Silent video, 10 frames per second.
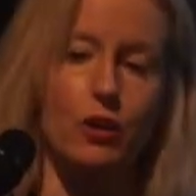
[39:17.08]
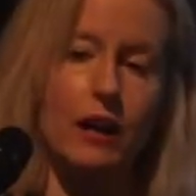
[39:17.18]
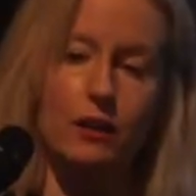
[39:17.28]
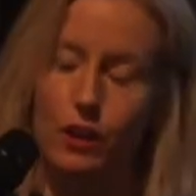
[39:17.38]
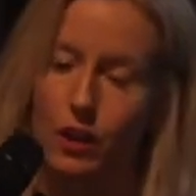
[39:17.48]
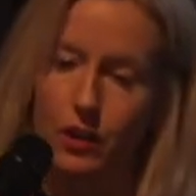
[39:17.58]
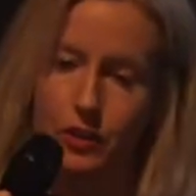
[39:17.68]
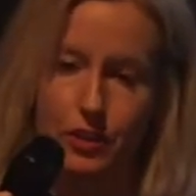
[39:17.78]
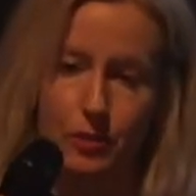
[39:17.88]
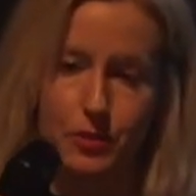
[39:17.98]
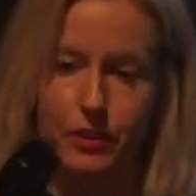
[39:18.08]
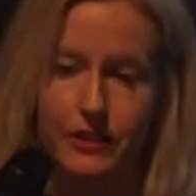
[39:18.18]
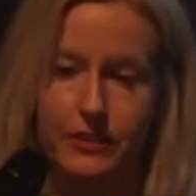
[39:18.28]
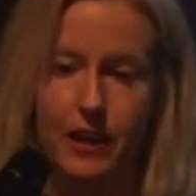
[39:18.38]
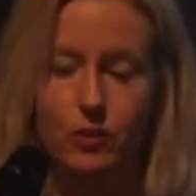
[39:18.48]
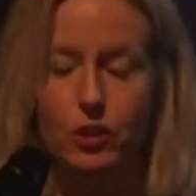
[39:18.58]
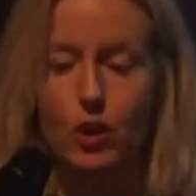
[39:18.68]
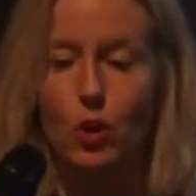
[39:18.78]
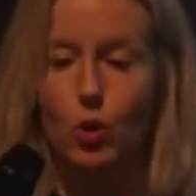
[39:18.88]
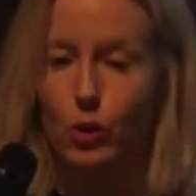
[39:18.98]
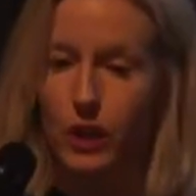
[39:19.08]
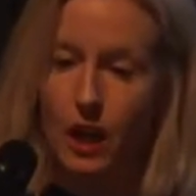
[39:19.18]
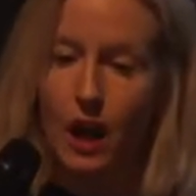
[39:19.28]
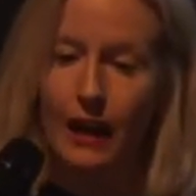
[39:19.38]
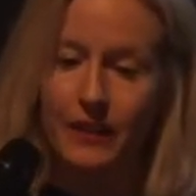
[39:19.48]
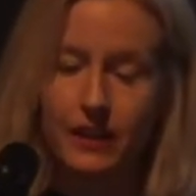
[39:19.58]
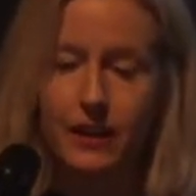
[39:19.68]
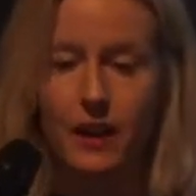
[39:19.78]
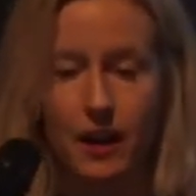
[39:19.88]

crackle onto them so they sounded old and then I,